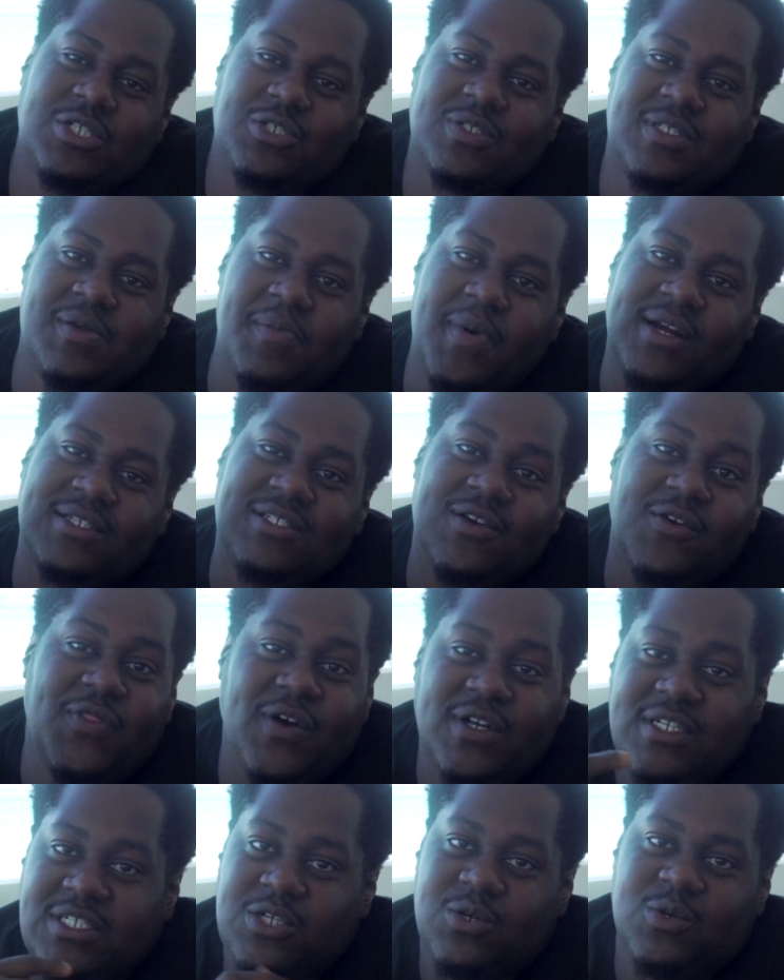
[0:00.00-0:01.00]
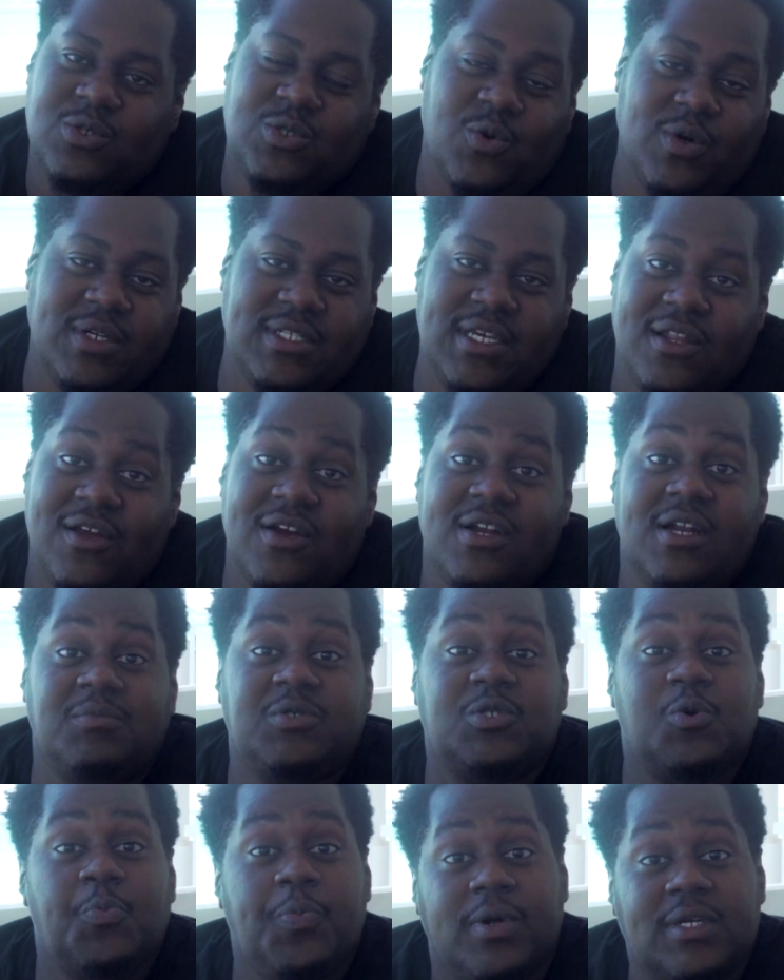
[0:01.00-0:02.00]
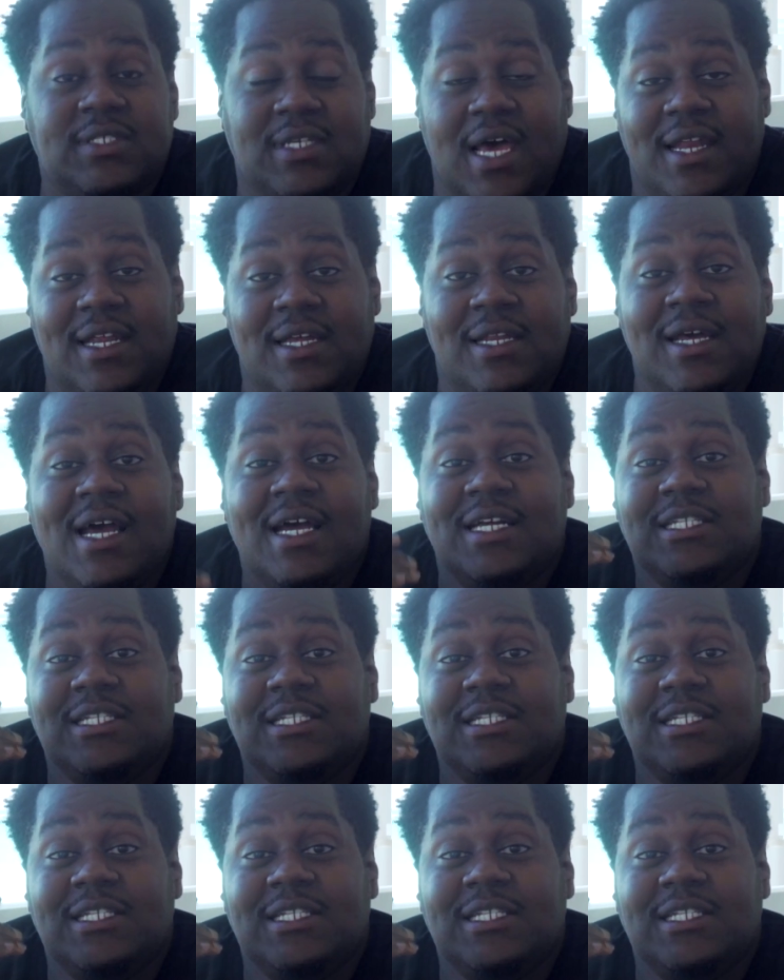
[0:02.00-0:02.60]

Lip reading: Tristan here, the Digital Storyteller, and I'm super excited